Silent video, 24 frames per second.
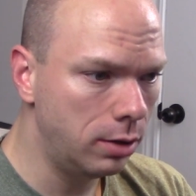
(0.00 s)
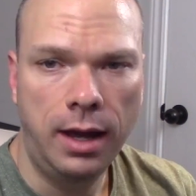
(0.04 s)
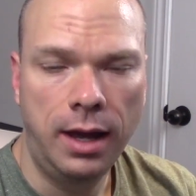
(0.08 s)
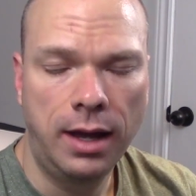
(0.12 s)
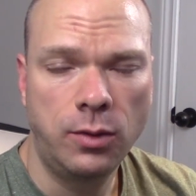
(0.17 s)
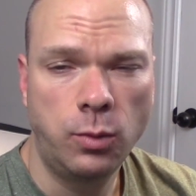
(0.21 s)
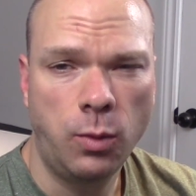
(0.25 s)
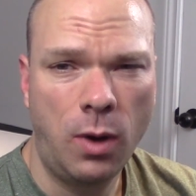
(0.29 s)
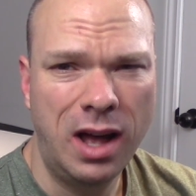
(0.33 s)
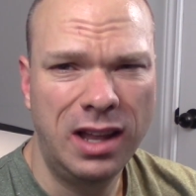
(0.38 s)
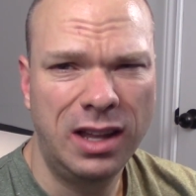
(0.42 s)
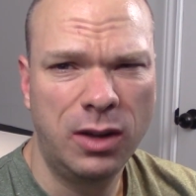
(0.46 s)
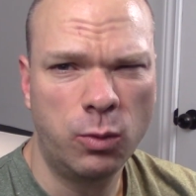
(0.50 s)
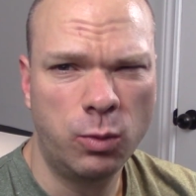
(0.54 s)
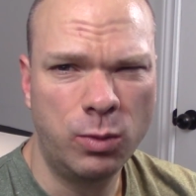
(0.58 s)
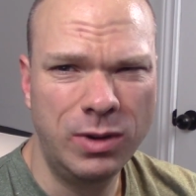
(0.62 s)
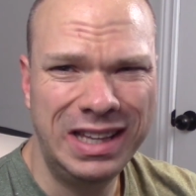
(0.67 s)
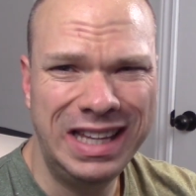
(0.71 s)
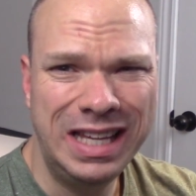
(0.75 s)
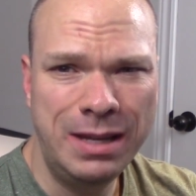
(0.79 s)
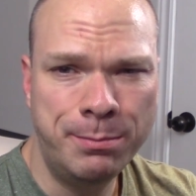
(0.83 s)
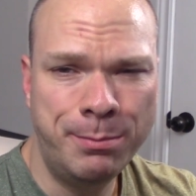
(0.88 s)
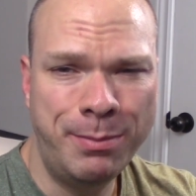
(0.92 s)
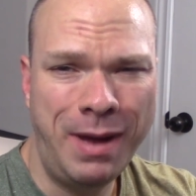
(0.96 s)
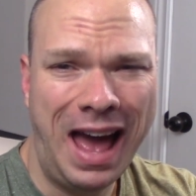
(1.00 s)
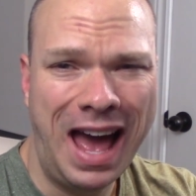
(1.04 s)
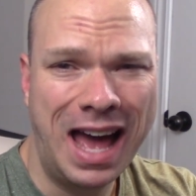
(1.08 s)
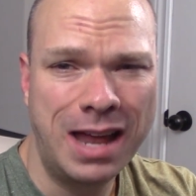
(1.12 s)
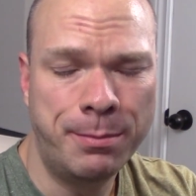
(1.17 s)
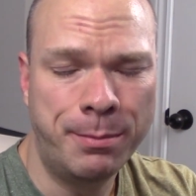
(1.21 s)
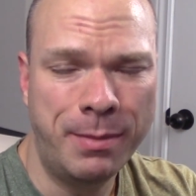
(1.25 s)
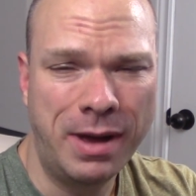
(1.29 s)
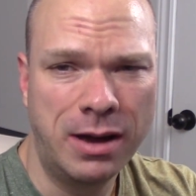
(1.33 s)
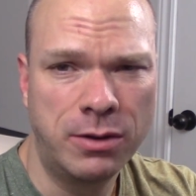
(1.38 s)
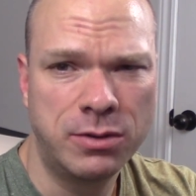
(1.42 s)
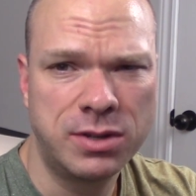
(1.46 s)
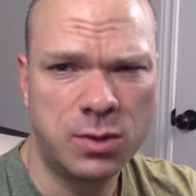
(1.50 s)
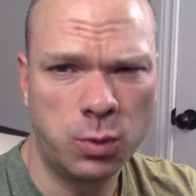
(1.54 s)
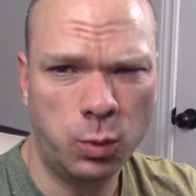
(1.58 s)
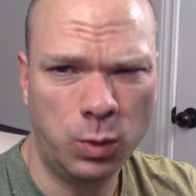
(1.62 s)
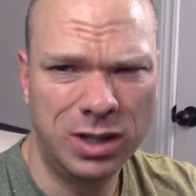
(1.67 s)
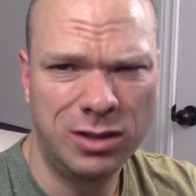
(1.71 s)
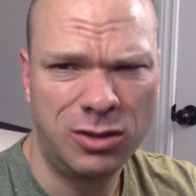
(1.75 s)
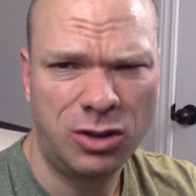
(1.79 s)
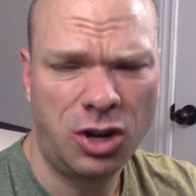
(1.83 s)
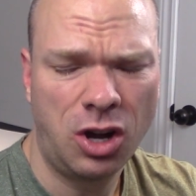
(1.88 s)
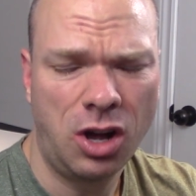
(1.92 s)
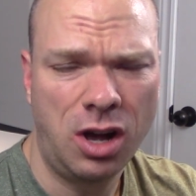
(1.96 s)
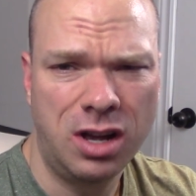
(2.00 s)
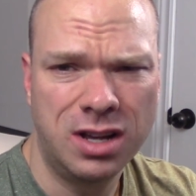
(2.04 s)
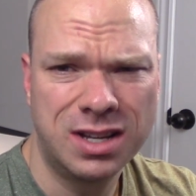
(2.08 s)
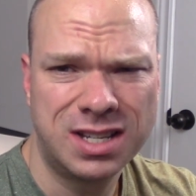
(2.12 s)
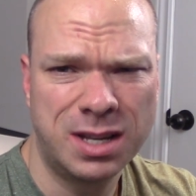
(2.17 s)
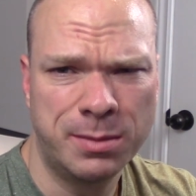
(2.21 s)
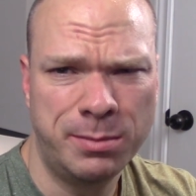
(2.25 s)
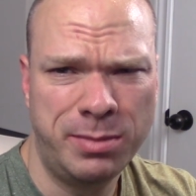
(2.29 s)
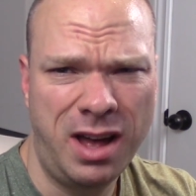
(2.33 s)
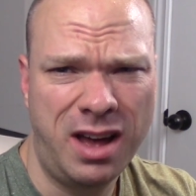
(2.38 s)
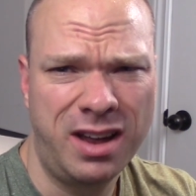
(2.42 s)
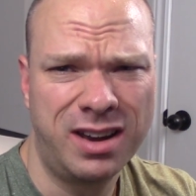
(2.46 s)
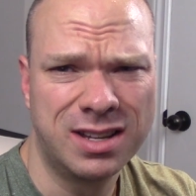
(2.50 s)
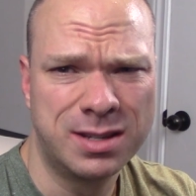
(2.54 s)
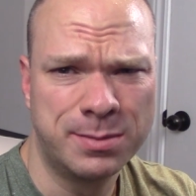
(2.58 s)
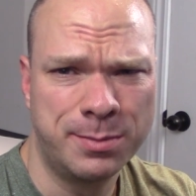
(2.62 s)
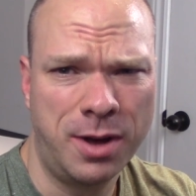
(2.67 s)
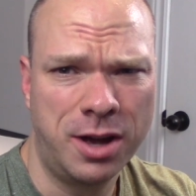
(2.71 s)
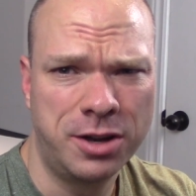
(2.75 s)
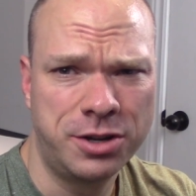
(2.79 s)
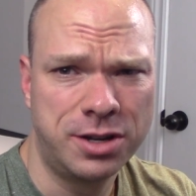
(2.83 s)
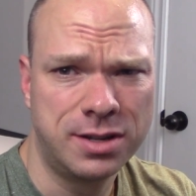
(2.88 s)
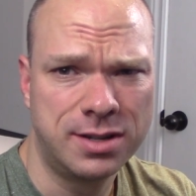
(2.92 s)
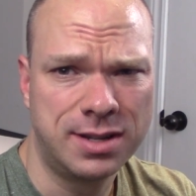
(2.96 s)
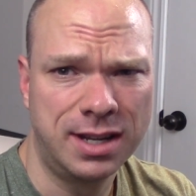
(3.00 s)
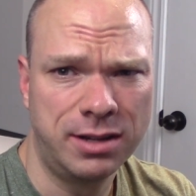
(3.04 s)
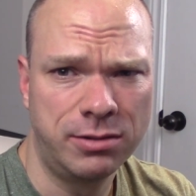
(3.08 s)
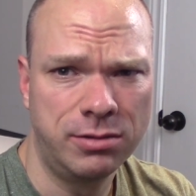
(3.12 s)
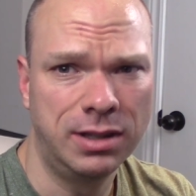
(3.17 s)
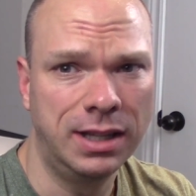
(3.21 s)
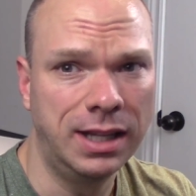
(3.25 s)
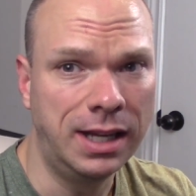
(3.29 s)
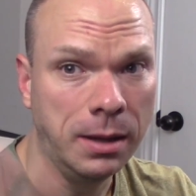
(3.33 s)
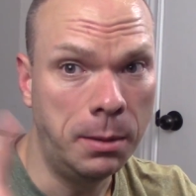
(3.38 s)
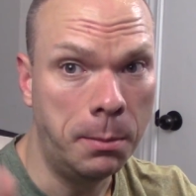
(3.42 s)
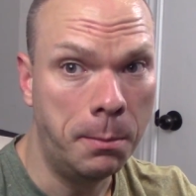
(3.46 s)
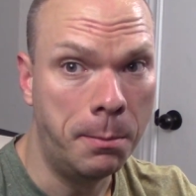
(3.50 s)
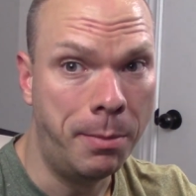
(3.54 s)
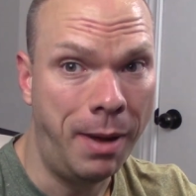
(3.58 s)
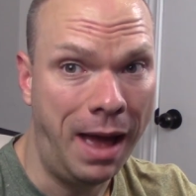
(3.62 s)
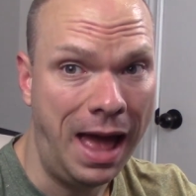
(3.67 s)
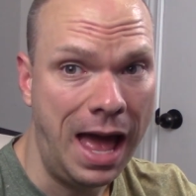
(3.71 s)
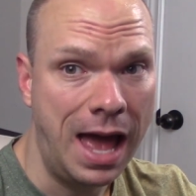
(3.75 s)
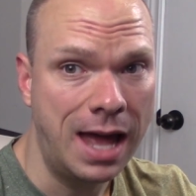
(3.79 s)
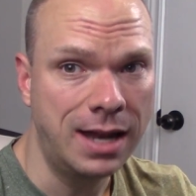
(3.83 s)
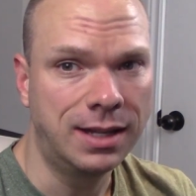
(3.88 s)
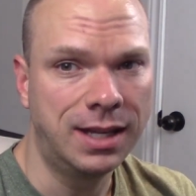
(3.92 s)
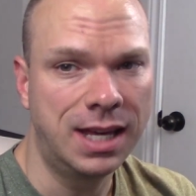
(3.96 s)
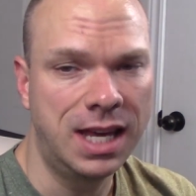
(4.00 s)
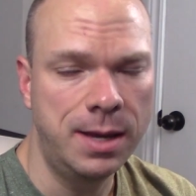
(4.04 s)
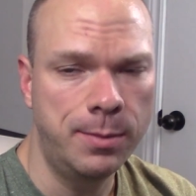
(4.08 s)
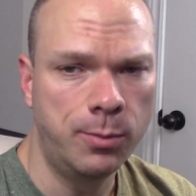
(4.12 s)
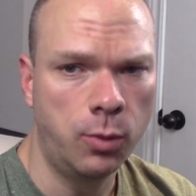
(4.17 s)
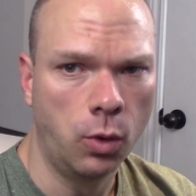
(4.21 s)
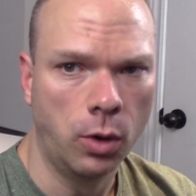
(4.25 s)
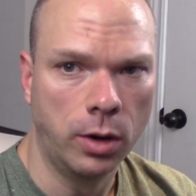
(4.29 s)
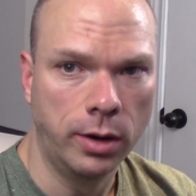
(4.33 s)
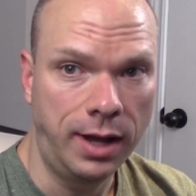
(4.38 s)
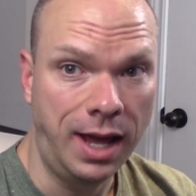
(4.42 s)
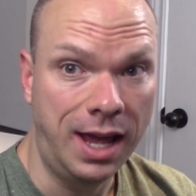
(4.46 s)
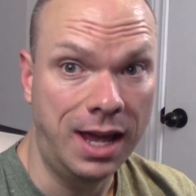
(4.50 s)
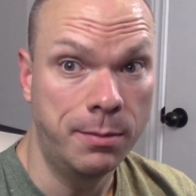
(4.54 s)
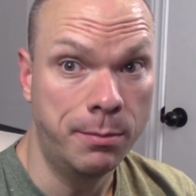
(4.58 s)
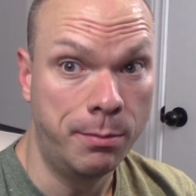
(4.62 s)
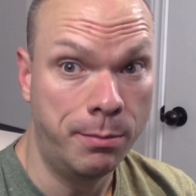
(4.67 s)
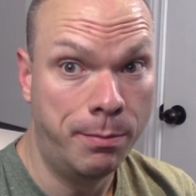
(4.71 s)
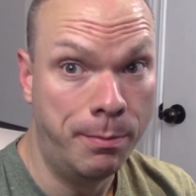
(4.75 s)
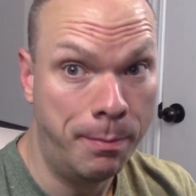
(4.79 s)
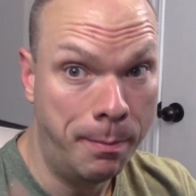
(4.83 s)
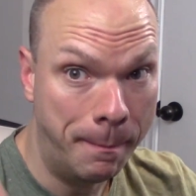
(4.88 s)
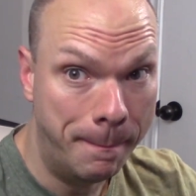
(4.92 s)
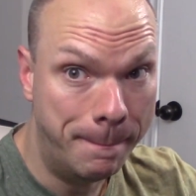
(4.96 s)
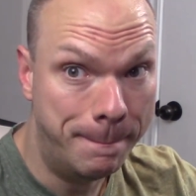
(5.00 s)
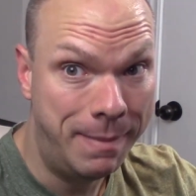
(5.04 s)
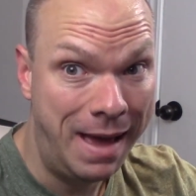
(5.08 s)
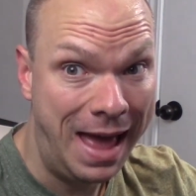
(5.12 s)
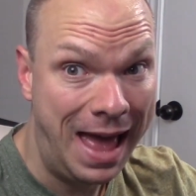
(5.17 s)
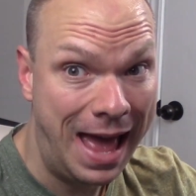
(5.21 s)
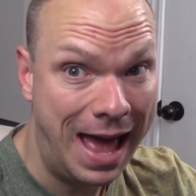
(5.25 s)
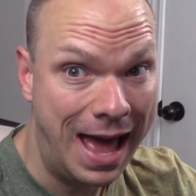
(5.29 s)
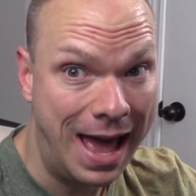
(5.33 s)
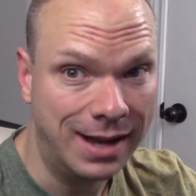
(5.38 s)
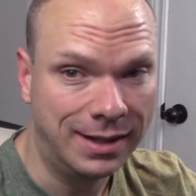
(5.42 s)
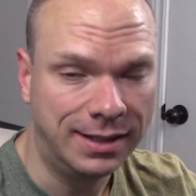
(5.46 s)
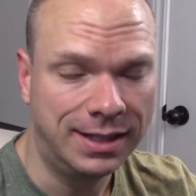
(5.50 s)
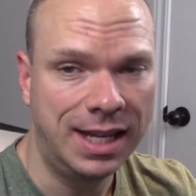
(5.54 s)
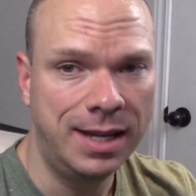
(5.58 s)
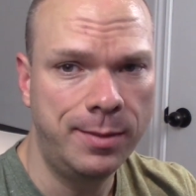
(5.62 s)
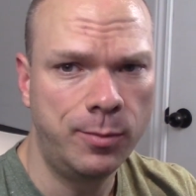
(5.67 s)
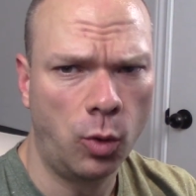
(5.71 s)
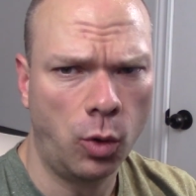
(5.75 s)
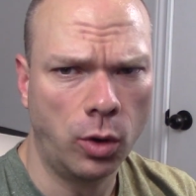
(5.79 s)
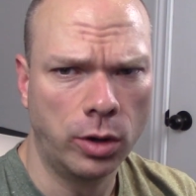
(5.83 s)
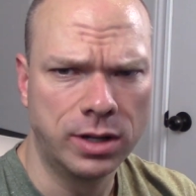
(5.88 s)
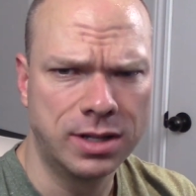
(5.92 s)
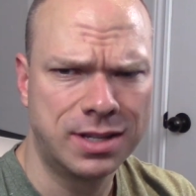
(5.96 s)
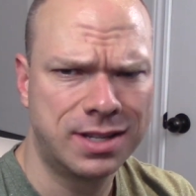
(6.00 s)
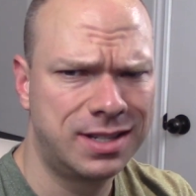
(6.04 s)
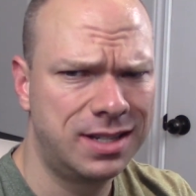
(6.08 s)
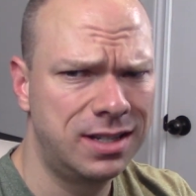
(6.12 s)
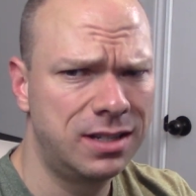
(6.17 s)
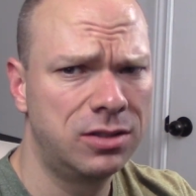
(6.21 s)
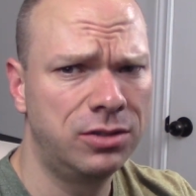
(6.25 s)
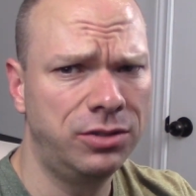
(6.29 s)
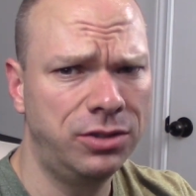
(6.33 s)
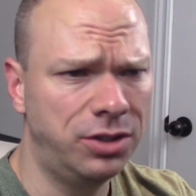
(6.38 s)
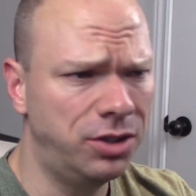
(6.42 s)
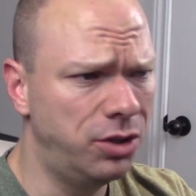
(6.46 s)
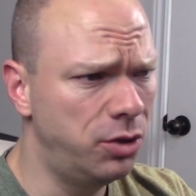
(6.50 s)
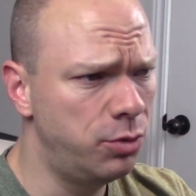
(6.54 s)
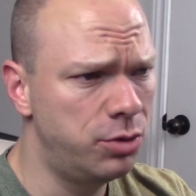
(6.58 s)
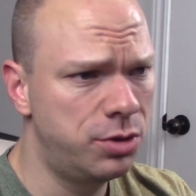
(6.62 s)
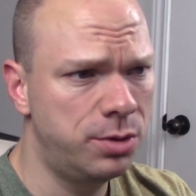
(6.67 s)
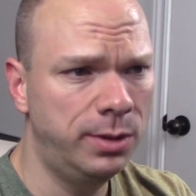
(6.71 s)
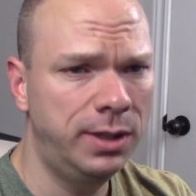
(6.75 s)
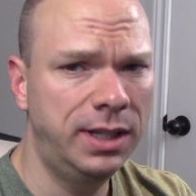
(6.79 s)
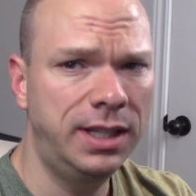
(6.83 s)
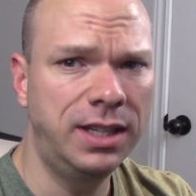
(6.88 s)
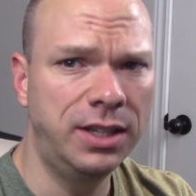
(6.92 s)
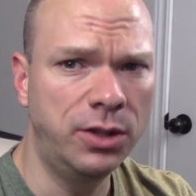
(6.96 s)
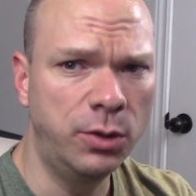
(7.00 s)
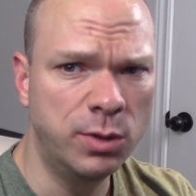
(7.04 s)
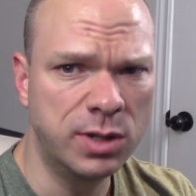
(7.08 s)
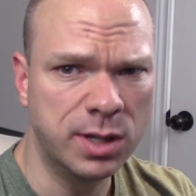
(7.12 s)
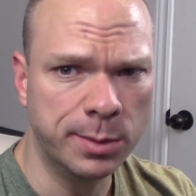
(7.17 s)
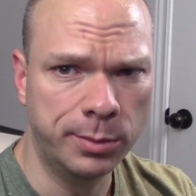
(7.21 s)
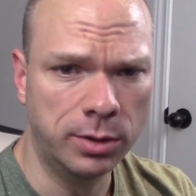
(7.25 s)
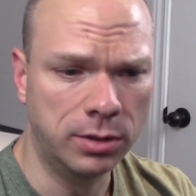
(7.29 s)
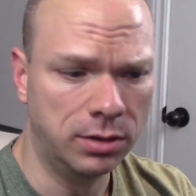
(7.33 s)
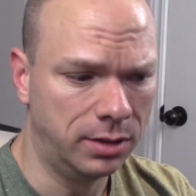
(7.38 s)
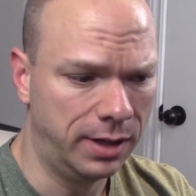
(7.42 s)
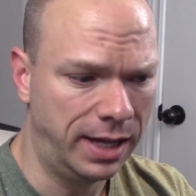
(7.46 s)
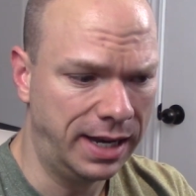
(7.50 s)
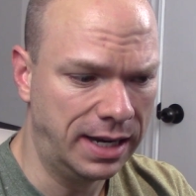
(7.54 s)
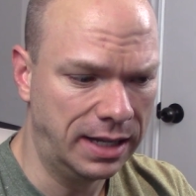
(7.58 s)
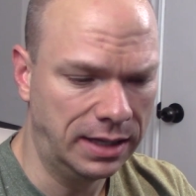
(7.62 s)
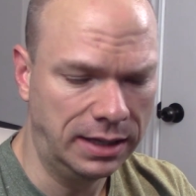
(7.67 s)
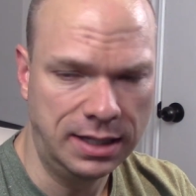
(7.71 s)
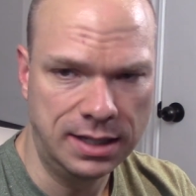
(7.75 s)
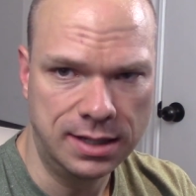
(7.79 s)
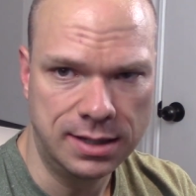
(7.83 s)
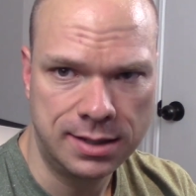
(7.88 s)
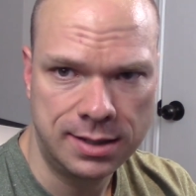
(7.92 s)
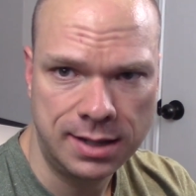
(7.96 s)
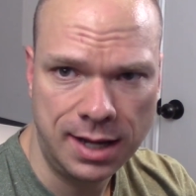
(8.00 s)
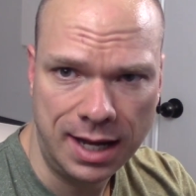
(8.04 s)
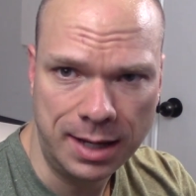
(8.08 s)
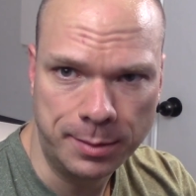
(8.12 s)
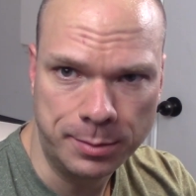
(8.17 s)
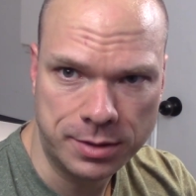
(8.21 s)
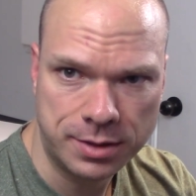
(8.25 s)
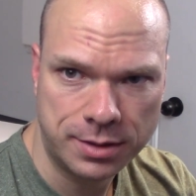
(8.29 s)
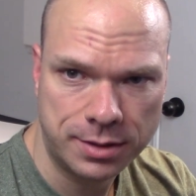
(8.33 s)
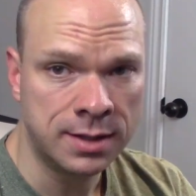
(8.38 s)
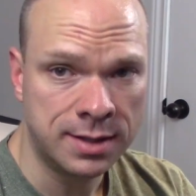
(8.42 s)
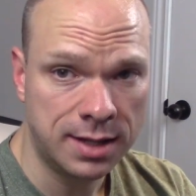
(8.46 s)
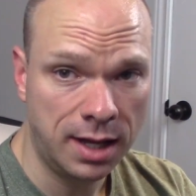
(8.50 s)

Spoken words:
and while a really bad mouse will cost about as much as a really bad keyboard, a bad keyboard is still usually usable and at least types.